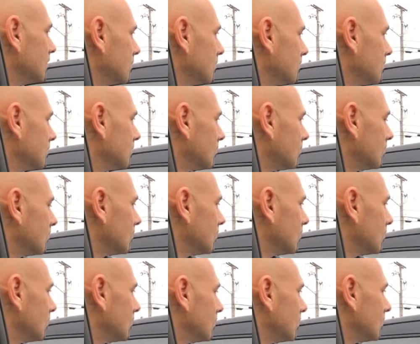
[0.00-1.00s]

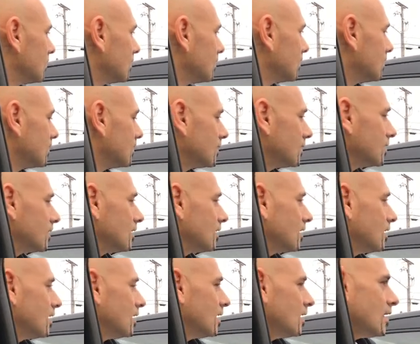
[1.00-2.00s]

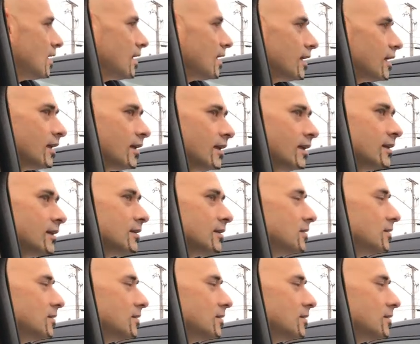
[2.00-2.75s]
This person isn't speaking.